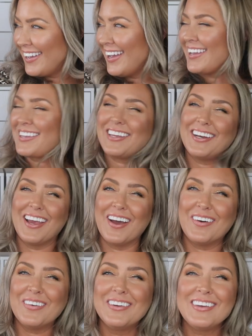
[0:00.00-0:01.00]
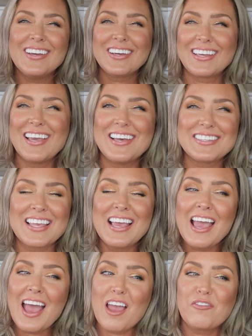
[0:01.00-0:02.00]
you know because
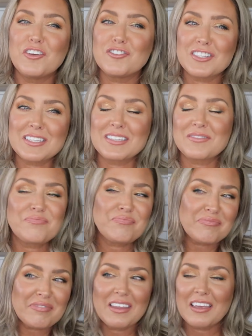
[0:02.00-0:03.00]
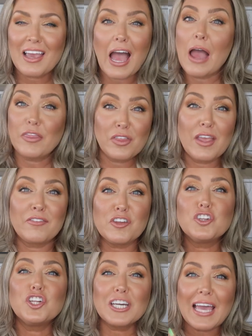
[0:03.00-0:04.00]
if you just if
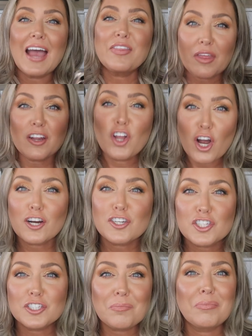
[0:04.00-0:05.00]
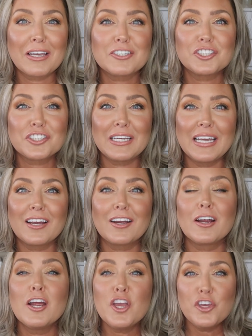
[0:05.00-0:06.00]
you look at the large picture
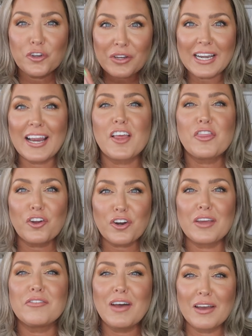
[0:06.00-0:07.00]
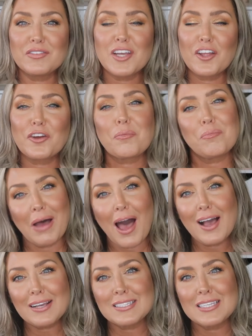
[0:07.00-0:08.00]
here, you're getting a $35
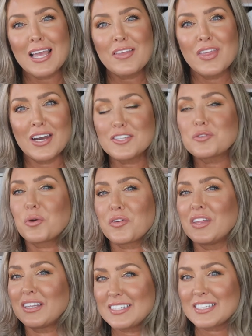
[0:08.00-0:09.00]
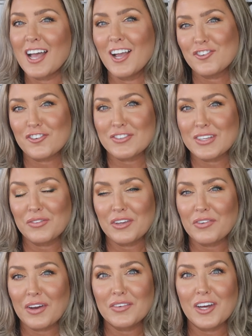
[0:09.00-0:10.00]
box that is worth at least
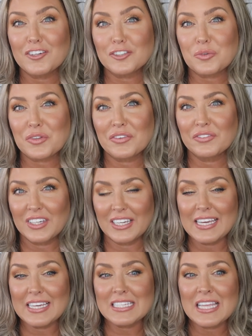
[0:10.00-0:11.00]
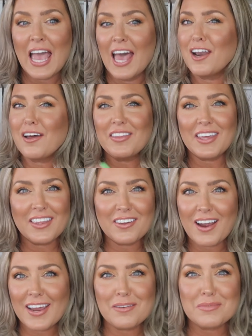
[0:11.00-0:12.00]
$175 worth of goodies. And all the
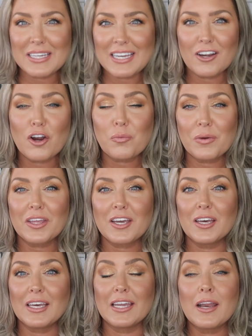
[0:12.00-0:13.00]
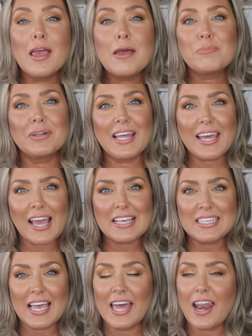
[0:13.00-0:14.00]
other items in here are really good. But like
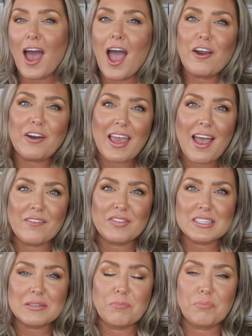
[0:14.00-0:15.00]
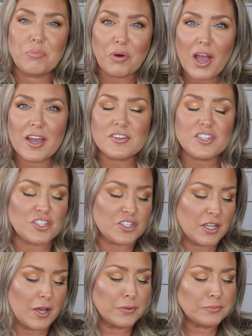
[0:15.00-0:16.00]
I said, I already have this brush.
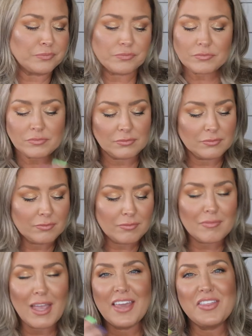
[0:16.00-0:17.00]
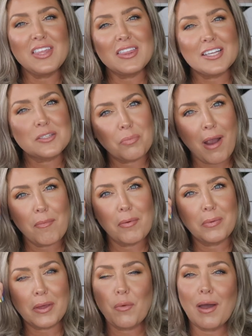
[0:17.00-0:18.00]
So I think that's
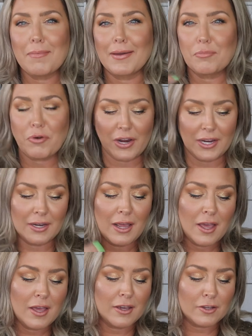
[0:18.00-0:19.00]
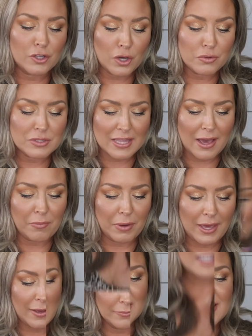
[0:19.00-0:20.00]
probably why my brain goes that
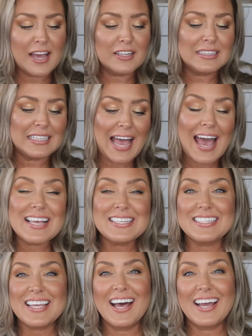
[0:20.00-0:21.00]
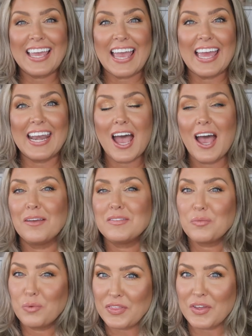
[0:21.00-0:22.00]
way. Now last, again, uh,
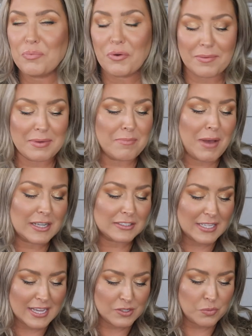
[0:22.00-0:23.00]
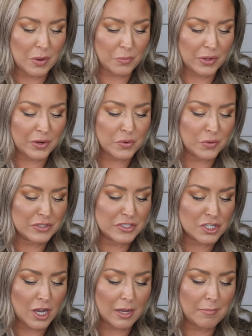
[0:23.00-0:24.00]
with a premium box is what we are going
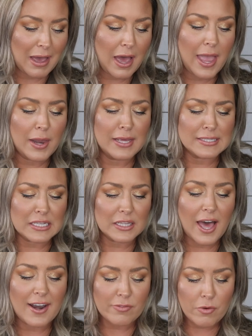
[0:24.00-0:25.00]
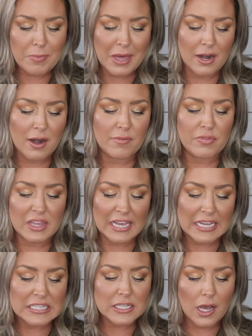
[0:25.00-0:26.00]
to talk about and it's a lot of repetitive
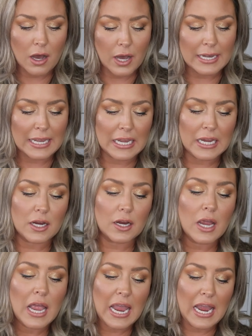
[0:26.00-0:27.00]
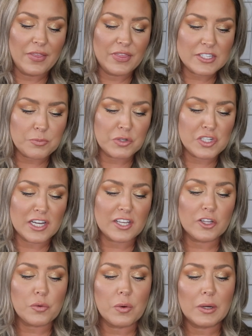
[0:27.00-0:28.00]
things on here in this
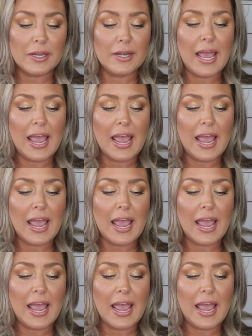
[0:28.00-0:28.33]
particular one